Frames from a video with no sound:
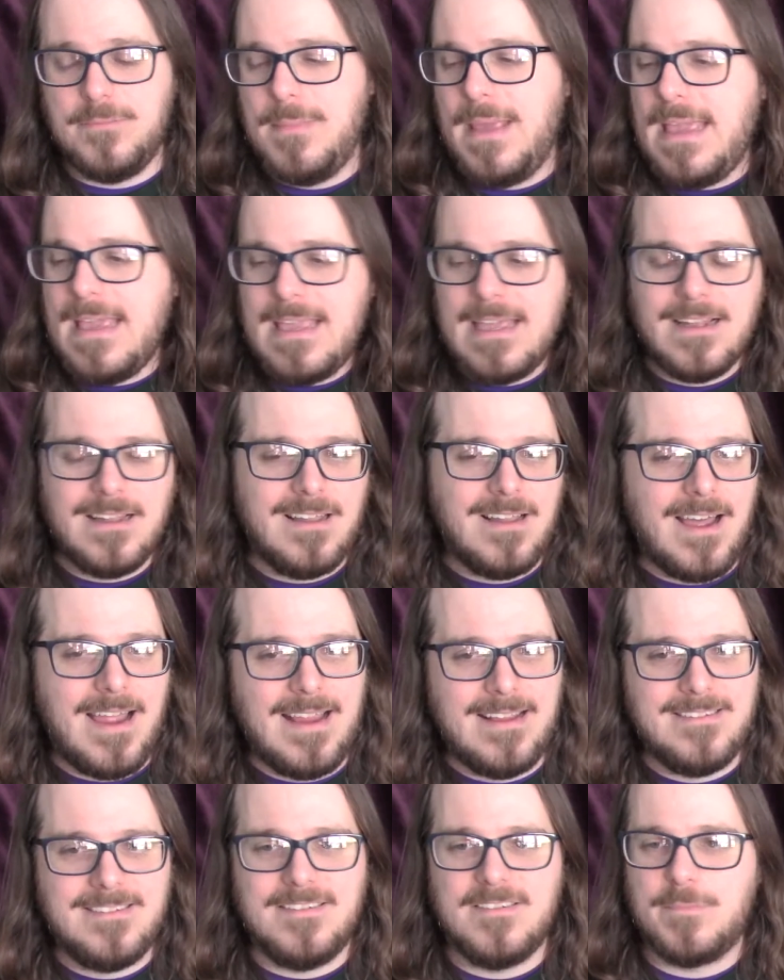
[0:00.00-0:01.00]
making
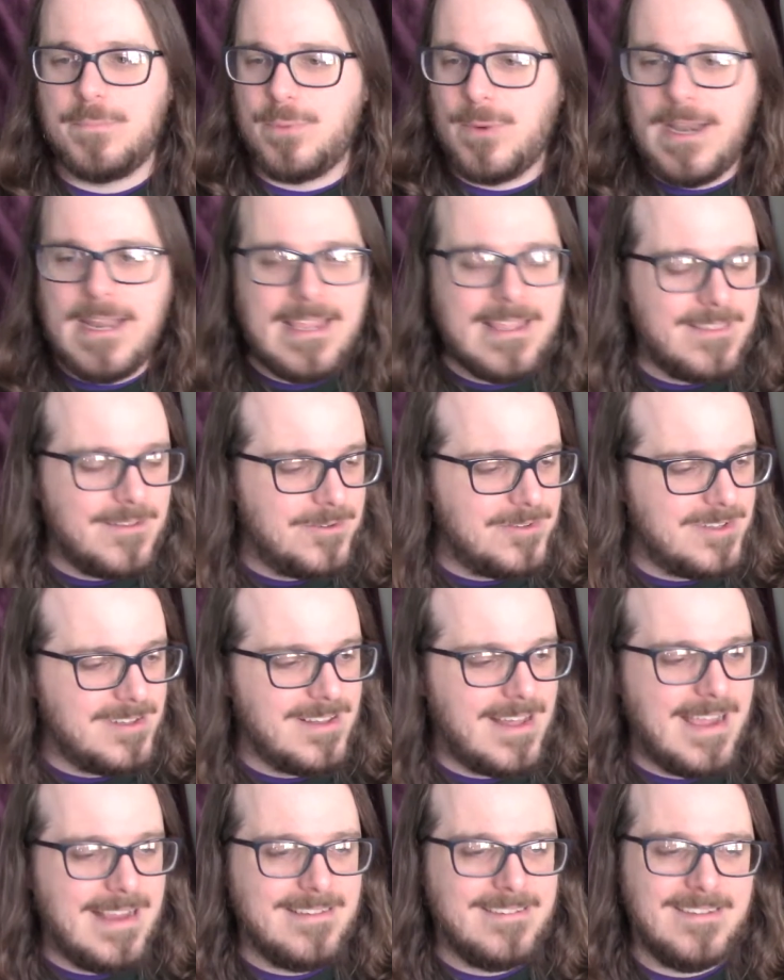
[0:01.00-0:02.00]
alliances, breaking those
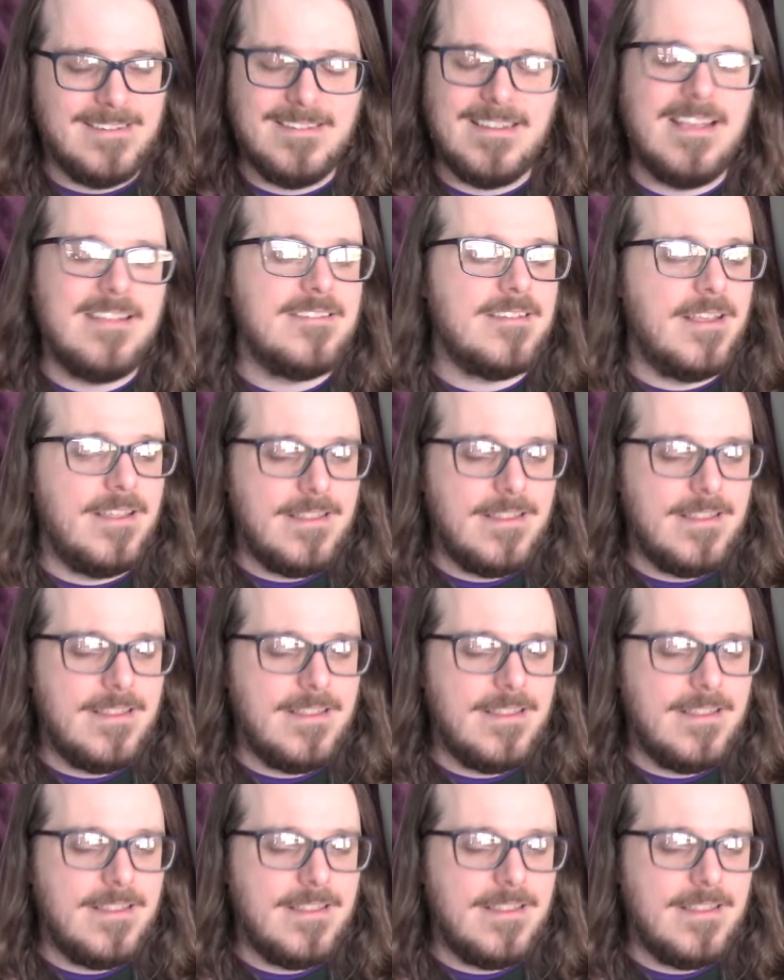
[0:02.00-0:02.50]
alliances. It's